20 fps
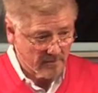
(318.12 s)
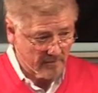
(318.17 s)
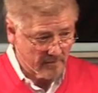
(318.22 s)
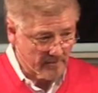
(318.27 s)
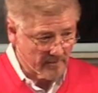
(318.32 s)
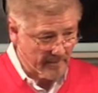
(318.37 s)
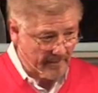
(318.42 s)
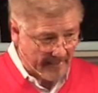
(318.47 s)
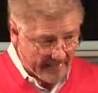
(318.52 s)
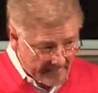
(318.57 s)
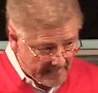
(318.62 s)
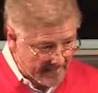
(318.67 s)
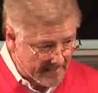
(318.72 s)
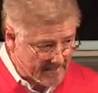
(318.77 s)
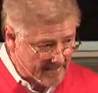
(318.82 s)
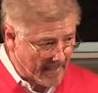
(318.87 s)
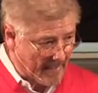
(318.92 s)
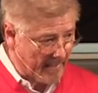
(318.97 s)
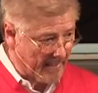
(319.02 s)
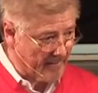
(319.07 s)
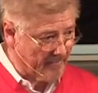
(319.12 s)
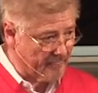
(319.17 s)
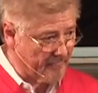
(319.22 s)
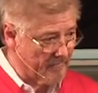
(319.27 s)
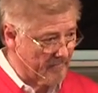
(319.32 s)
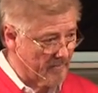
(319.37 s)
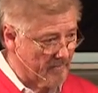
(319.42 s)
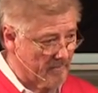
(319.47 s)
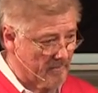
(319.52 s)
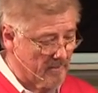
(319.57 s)
You need to save.
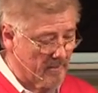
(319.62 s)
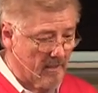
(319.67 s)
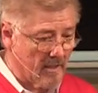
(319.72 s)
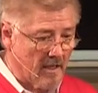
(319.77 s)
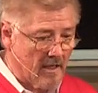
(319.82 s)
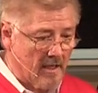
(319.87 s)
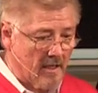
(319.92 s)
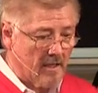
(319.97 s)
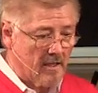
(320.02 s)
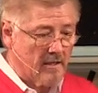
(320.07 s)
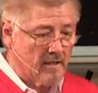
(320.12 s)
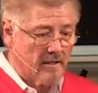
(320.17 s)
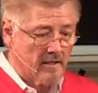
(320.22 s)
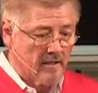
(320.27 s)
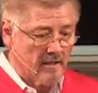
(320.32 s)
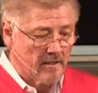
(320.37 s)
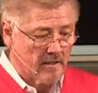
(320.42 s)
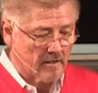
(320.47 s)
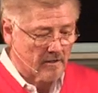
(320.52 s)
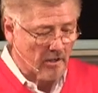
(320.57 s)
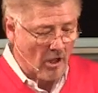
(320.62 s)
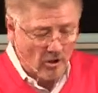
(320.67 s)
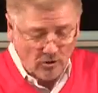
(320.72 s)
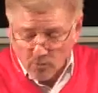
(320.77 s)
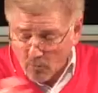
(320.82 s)
Because